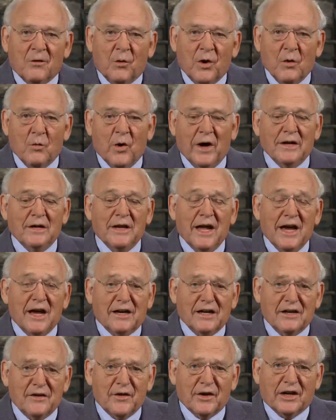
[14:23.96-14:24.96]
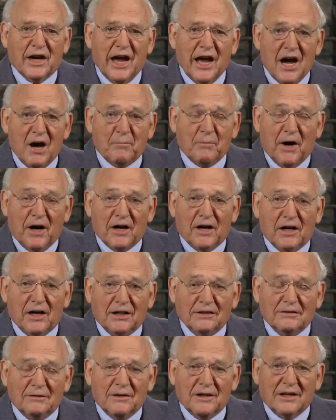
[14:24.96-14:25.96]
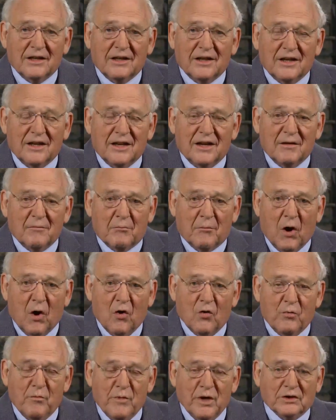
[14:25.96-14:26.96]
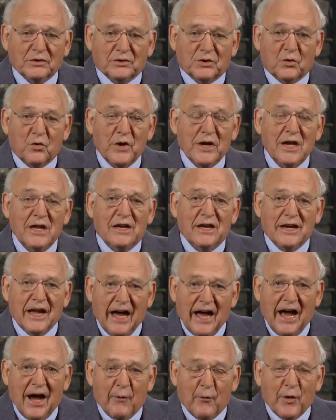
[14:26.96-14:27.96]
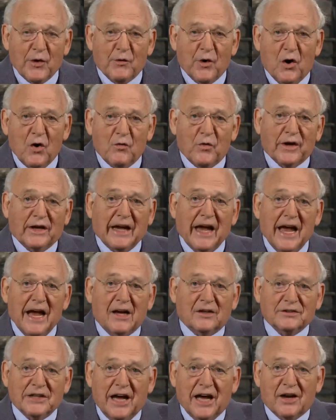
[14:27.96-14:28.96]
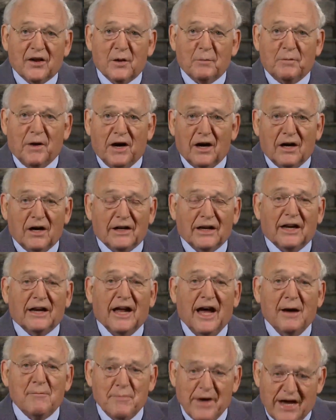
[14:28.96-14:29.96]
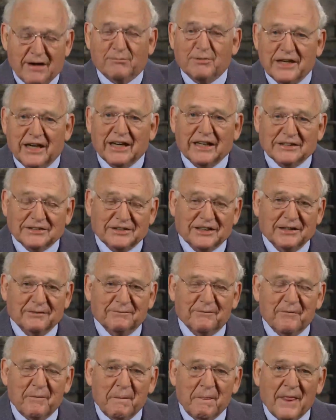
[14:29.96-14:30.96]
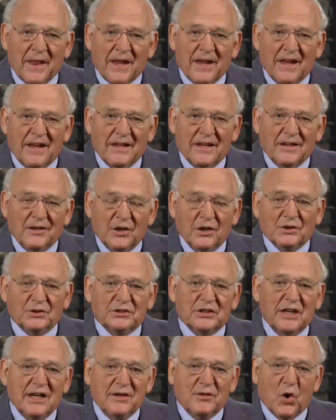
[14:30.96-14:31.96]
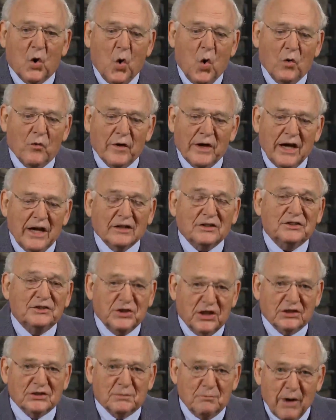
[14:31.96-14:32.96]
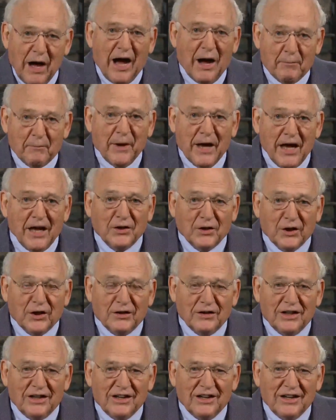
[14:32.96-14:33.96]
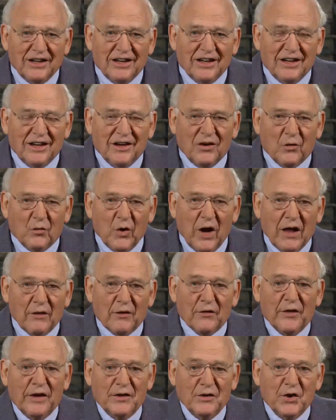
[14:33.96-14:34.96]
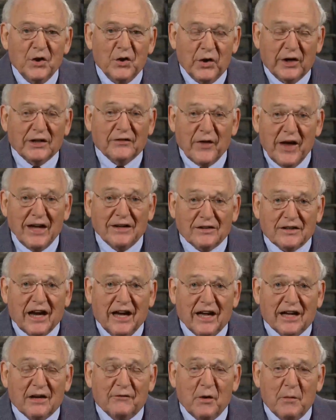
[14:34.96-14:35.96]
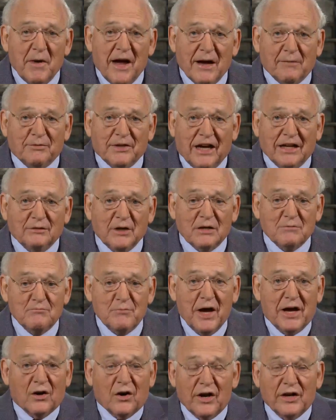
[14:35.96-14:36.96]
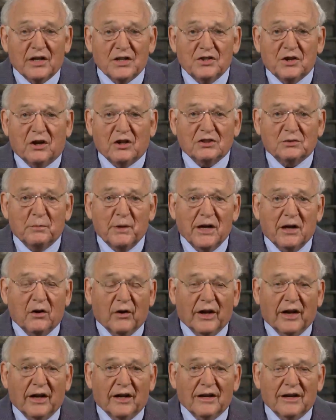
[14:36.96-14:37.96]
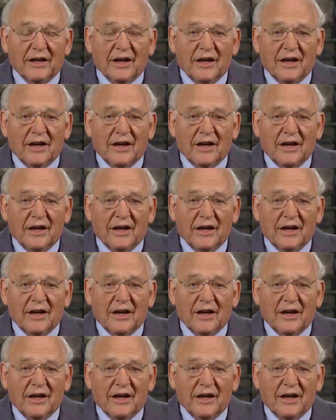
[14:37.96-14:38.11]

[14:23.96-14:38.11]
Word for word: We went down into the cow pond. Both Mr. Reed and I, we drove the cows out of the pond and I baptized him. You see, the, the it's just my opinion rather than doing that kind of a baptizing. It's better in the church building.